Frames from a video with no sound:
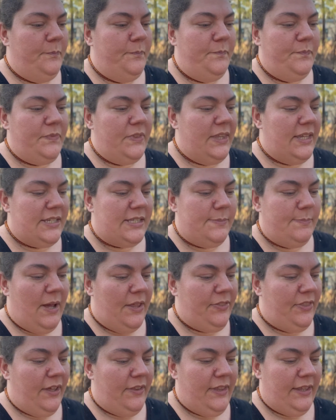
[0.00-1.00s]
this
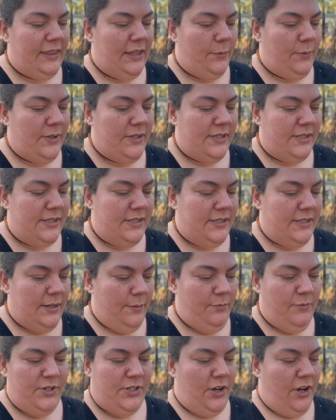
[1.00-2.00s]
month I think there was
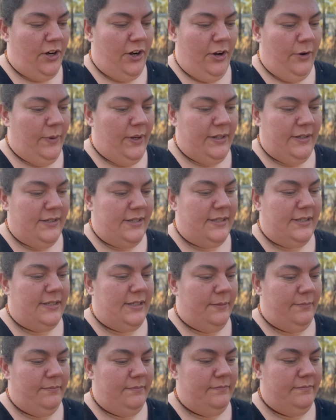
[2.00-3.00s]
some risotto and
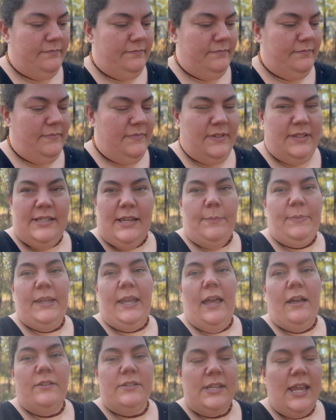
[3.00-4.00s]
something
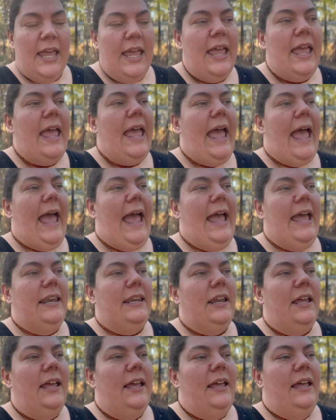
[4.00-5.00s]
else,
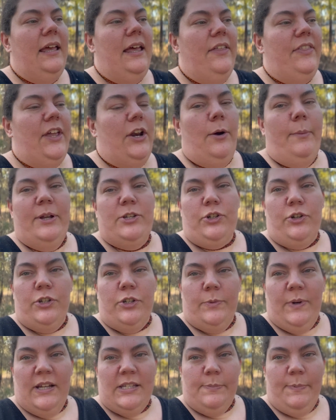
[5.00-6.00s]
and they're not much good
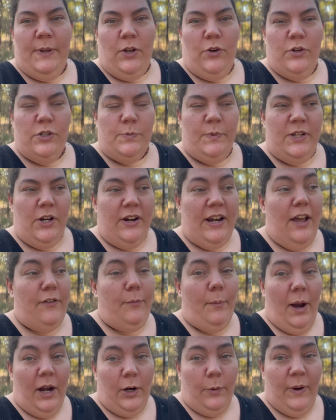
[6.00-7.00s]
to us because we don't have a
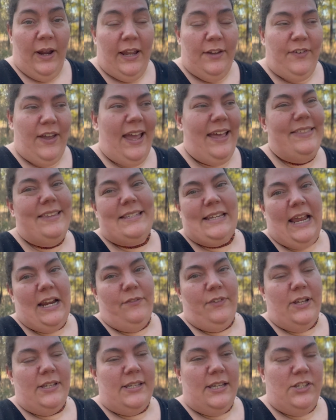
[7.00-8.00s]
microwave and there's 8
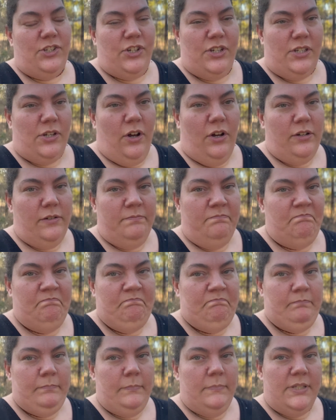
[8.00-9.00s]
of us. It's just not
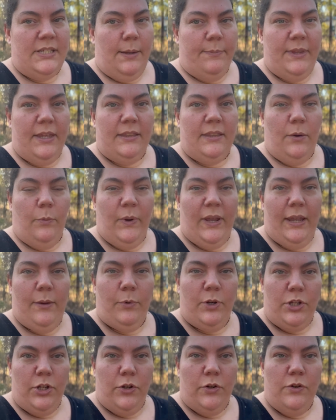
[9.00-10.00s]
something that we
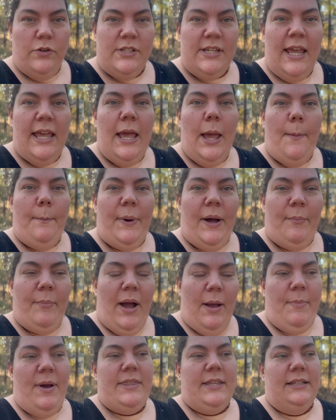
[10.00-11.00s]
would use. But
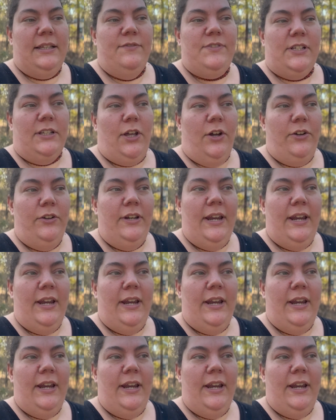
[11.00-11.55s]
my mother lives alone,